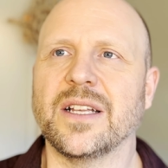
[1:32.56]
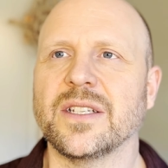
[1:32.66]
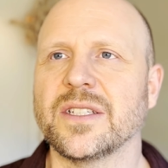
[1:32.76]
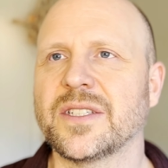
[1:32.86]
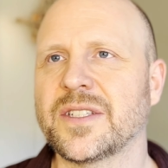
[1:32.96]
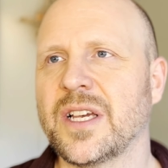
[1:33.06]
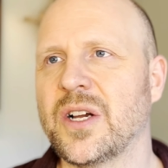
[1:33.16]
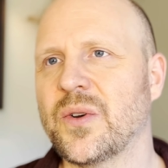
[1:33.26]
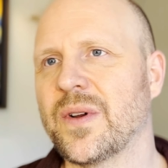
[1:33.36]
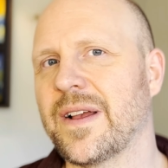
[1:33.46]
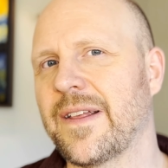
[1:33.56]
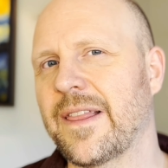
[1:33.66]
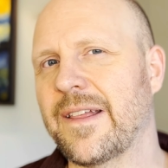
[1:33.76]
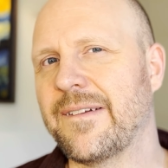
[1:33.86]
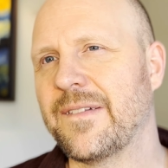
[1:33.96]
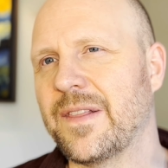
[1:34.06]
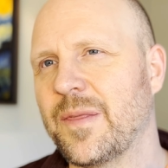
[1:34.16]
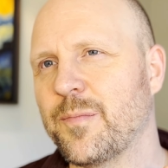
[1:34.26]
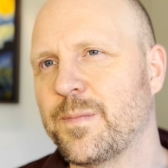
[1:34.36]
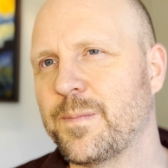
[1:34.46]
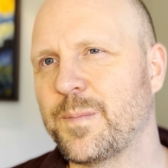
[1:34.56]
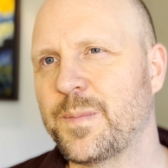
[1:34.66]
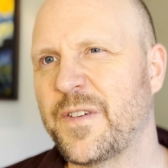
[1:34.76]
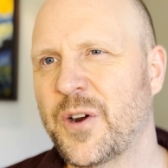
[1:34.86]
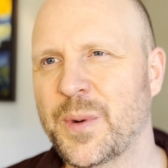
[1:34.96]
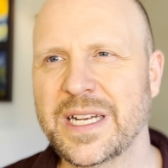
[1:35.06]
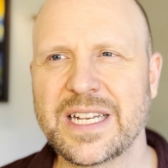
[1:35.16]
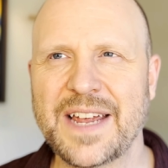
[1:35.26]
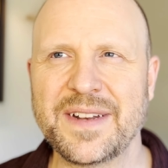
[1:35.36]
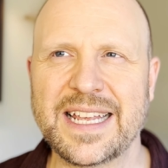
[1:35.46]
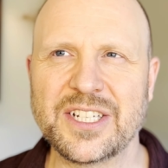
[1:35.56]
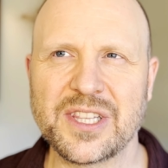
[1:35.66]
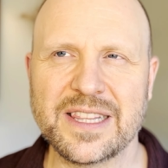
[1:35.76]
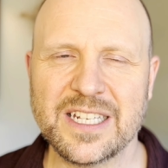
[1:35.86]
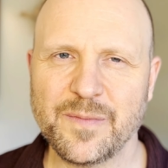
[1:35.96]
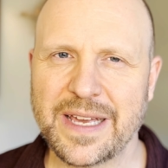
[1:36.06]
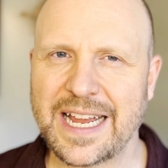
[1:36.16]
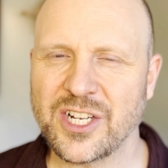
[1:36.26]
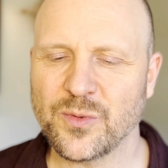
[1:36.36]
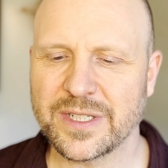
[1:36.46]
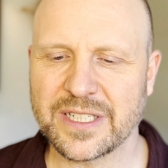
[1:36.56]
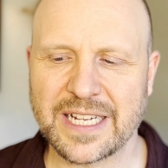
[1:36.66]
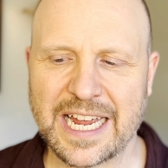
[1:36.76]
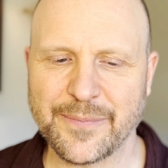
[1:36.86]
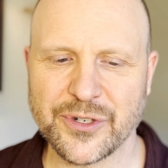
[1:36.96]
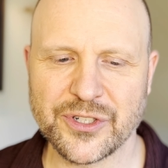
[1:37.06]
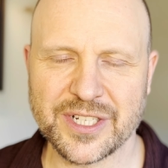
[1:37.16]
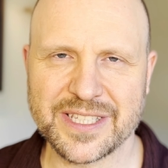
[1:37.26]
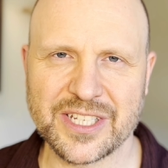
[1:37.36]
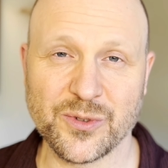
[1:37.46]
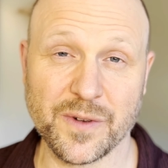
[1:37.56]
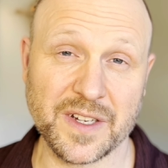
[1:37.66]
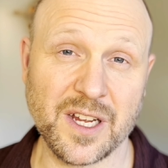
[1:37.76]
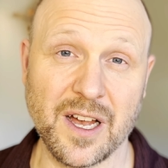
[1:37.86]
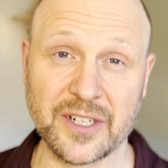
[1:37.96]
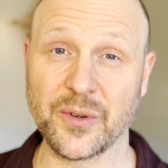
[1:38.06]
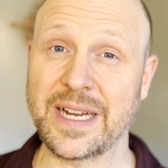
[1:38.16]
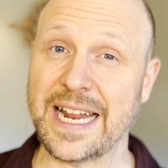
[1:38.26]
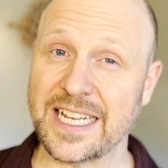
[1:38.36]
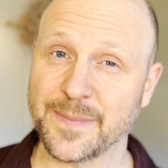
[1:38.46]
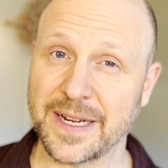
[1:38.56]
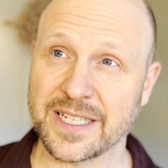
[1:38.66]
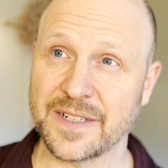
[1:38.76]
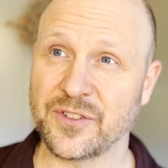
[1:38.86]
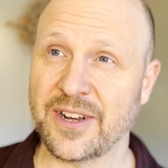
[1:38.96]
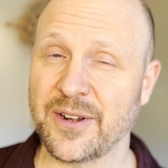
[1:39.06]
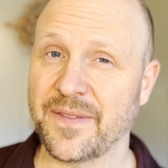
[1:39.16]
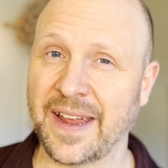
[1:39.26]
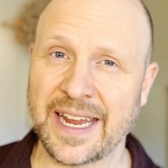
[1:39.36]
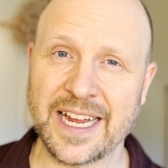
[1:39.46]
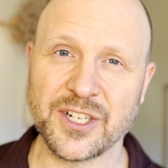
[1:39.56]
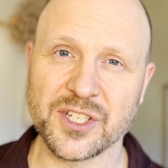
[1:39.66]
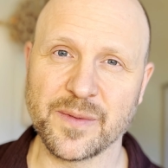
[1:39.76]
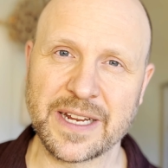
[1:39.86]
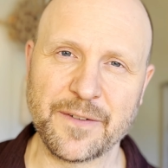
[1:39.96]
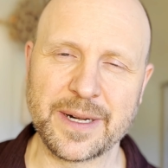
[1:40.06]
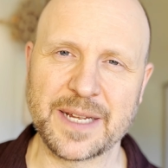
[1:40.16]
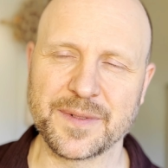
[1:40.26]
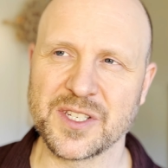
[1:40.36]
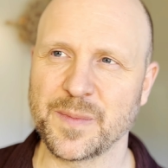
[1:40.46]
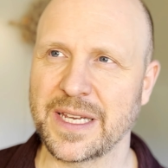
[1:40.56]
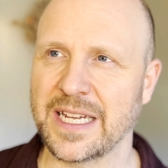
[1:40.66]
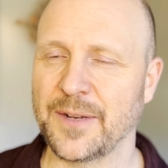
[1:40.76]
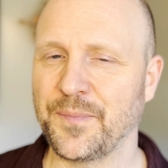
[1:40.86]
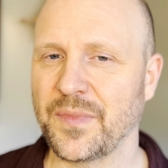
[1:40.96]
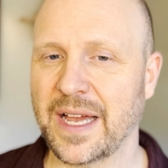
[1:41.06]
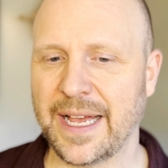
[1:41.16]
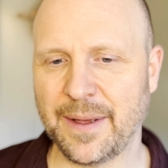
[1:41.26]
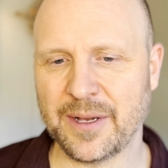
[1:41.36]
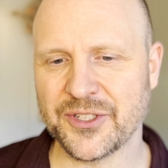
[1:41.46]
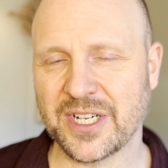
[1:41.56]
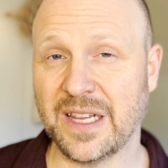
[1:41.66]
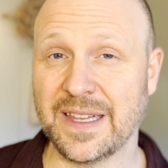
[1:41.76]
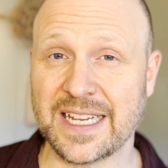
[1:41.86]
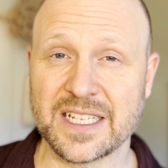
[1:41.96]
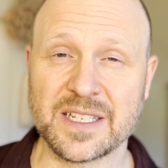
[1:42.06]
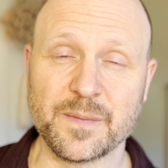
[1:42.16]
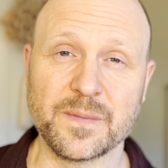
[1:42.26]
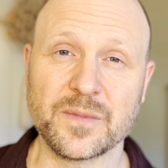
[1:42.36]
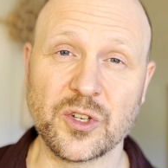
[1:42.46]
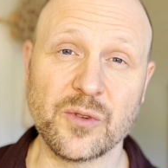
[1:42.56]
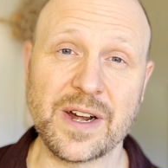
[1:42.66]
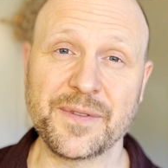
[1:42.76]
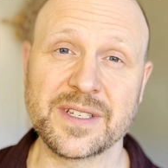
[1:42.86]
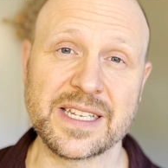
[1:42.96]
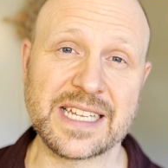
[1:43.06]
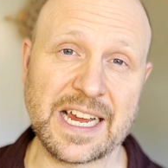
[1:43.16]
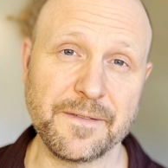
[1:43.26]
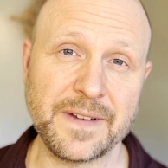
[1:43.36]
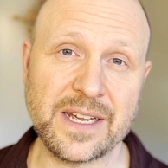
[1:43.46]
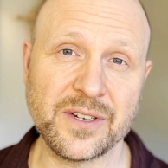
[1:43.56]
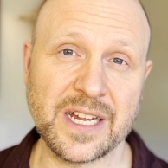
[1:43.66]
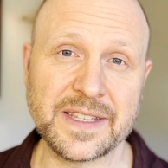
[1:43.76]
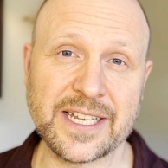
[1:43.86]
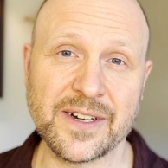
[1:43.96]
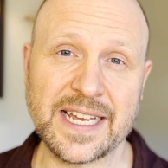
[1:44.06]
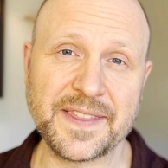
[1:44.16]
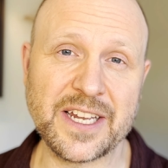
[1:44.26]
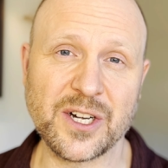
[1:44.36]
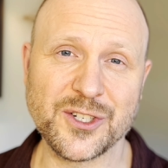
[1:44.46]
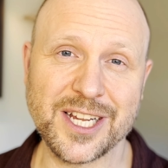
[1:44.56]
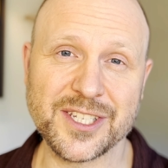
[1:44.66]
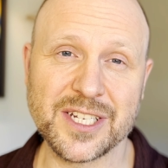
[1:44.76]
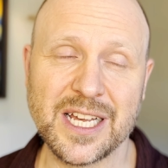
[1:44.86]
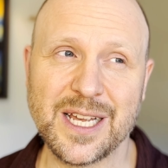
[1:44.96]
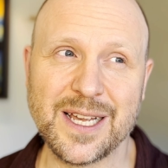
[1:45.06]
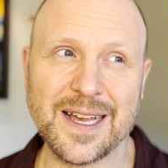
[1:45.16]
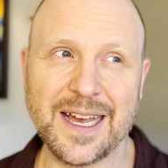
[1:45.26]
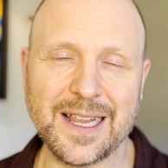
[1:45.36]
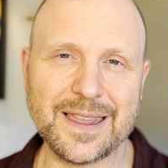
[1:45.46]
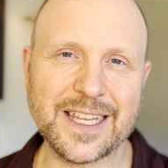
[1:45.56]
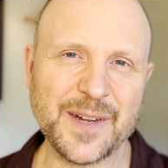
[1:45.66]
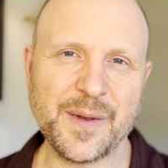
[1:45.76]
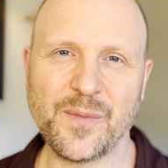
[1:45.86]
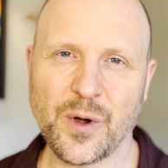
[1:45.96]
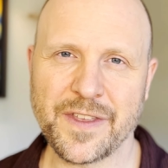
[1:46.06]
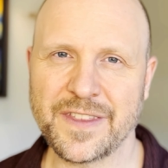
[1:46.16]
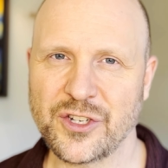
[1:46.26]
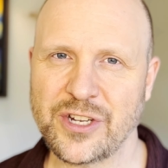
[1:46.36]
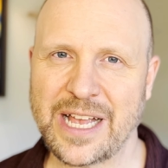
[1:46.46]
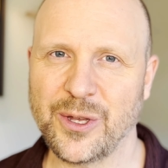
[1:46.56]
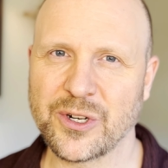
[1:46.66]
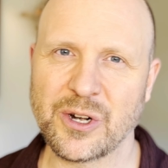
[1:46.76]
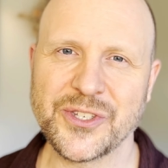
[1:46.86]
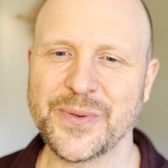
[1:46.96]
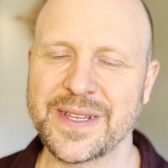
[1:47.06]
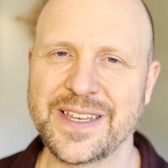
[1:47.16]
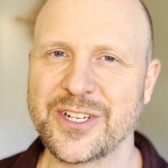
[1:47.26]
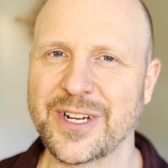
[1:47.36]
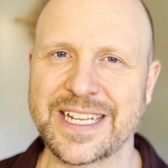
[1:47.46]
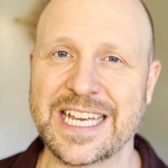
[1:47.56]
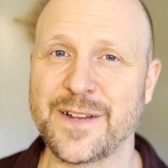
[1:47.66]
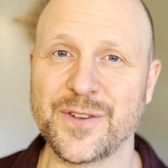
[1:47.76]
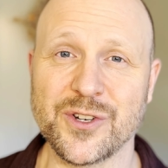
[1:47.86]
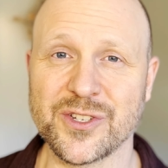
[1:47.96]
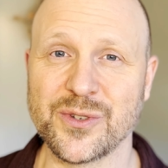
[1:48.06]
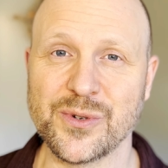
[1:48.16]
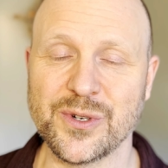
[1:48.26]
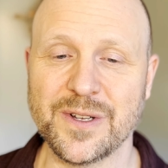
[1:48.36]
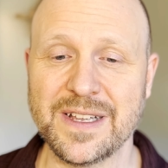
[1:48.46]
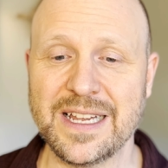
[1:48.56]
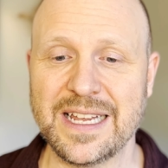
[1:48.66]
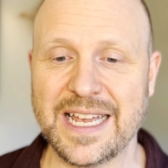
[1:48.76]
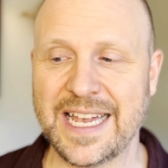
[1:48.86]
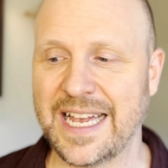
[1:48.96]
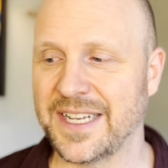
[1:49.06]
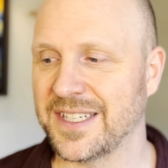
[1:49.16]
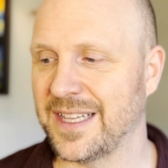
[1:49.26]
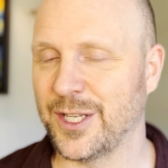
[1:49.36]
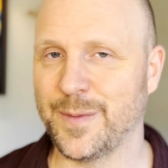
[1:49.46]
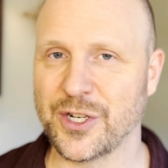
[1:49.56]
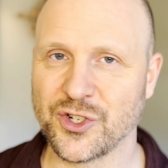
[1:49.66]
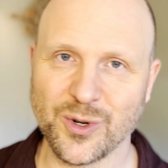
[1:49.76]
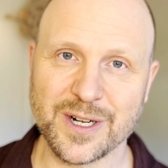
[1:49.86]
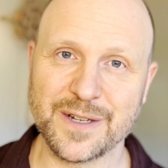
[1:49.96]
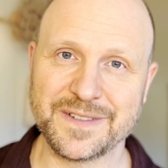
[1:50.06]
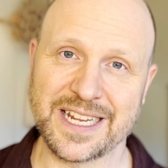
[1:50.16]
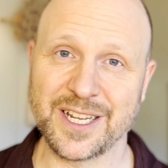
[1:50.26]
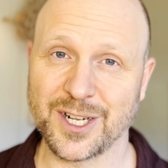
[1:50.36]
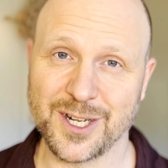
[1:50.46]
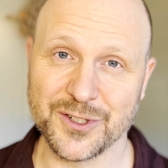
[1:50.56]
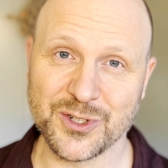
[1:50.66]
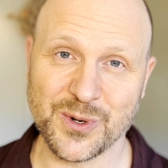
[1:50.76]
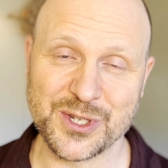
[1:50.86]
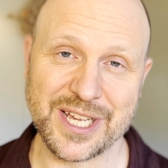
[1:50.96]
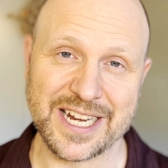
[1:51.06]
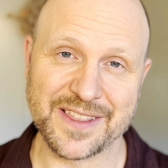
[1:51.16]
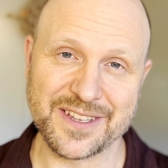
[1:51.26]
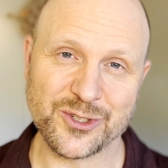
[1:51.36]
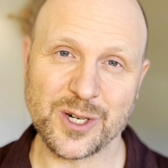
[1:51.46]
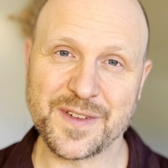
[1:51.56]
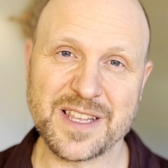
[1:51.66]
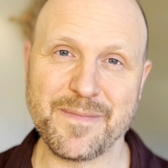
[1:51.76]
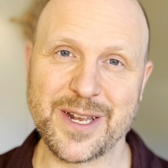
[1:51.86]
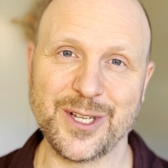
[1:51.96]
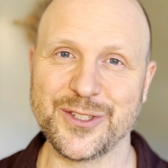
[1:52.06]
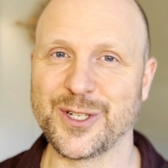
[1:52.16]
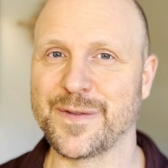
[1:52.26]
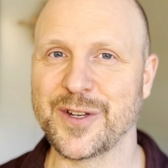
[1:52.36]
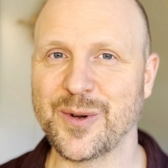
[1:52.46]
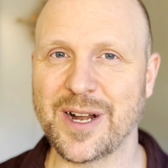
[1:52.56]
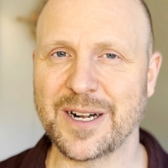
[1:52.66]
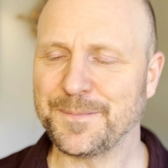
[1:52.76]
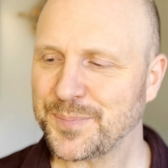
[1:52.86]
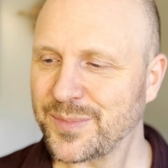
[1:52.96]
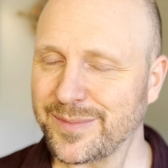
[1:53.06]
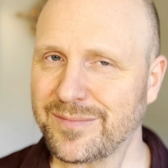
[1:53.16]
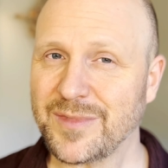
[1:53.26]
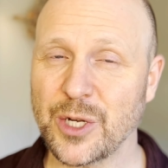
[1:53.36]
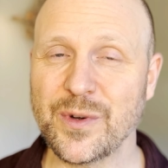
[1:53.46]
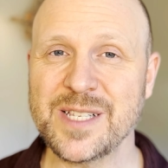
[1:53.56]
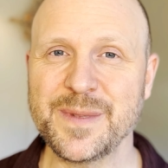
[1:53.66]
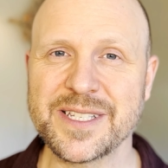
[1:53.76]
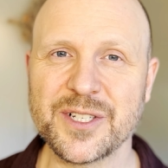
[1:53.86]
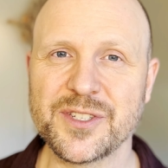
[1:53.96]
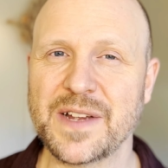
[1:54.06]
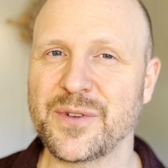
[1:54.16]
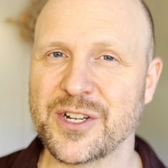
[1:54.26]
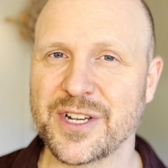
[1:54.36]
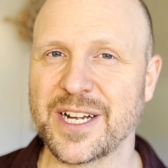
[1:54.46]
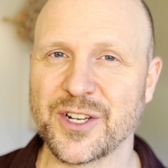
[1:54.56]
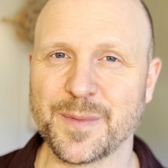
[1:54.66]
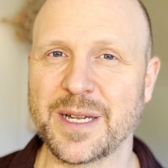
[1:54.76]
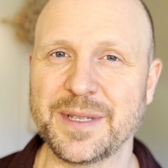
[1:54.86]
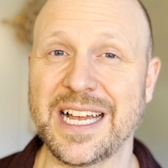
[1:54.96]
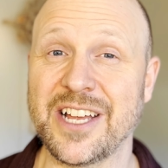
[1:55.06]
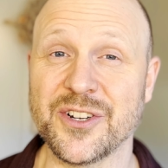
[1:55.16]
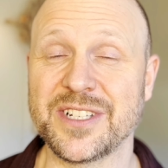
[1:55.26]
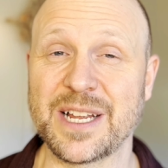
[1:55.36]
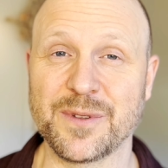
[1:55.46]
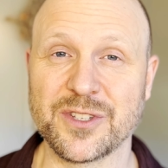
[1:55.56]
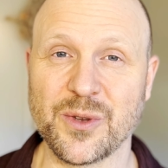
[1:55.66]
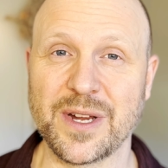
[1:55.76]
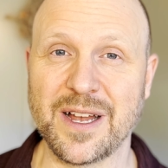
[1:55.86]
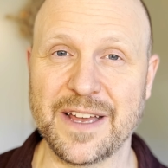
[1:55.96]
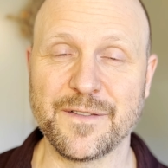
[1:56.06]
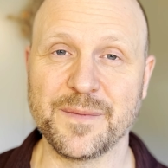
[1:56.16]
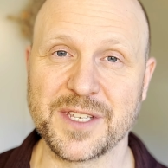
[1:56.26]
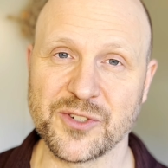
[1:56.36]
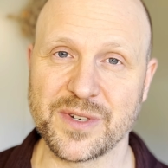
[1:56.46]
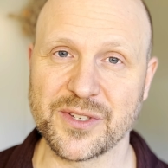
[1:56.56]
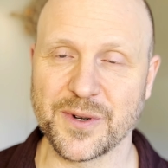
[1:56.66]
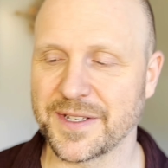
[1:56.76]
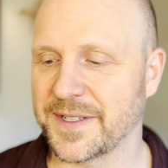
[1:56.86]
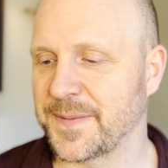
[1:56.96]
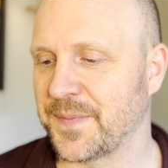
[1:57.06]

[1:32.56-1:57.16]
So before we dive into that just a little bit, I just want to capture just the sort of the concrete aspects of generative AI just to get everybody up to speed. I'm also going to link some good references I found on the internet that are just a little bit more than the shallow cursory thing you're going to get if you just Google, and a little bit short of taking a college course on it. They're sort of in the middle. So if you are a reasonably skilled software engineer, you'll be able to understand what's going on from these resources.